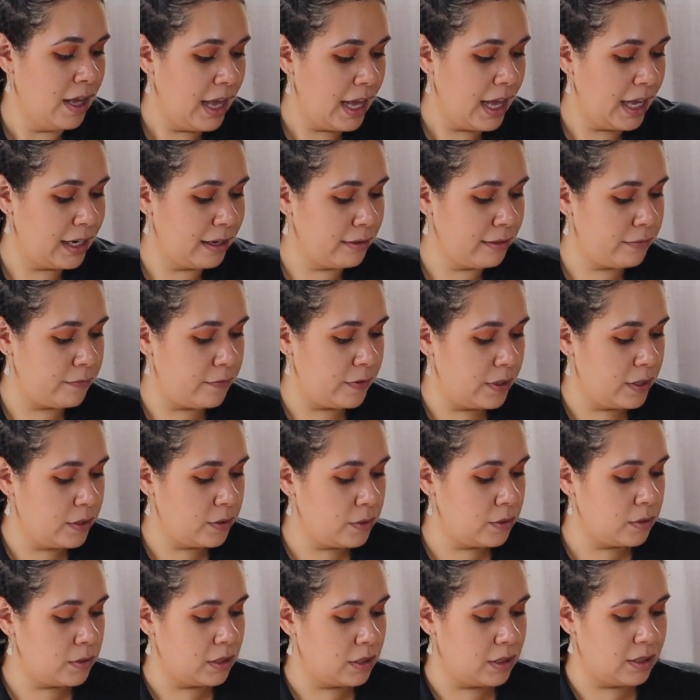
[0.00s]
and I
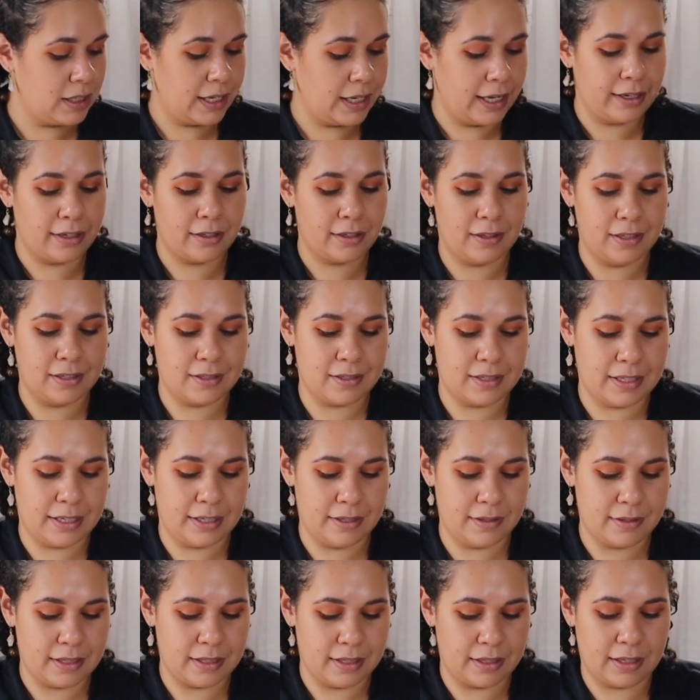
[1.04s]
feel like this
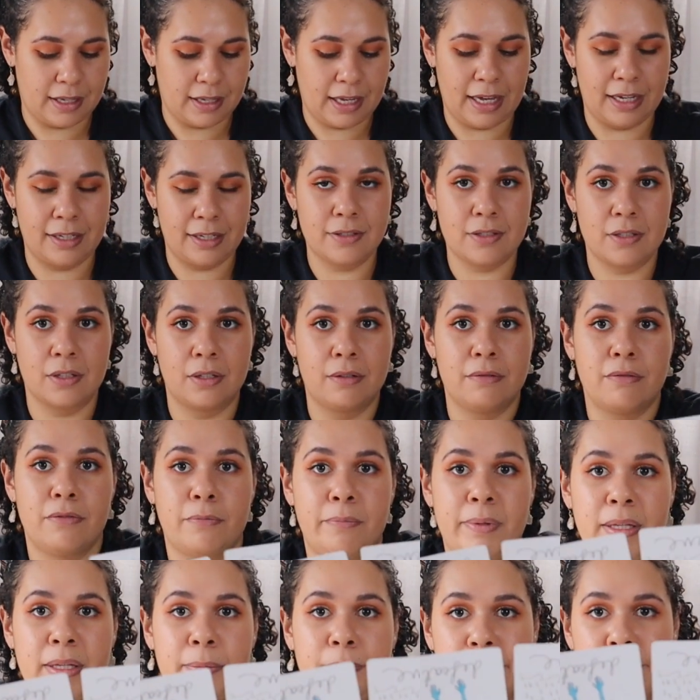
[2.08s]
is a case of
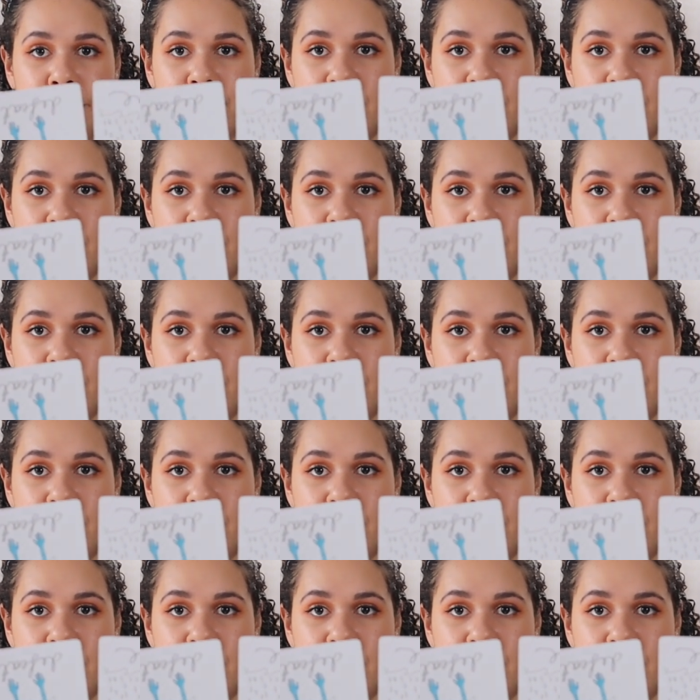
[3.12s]
people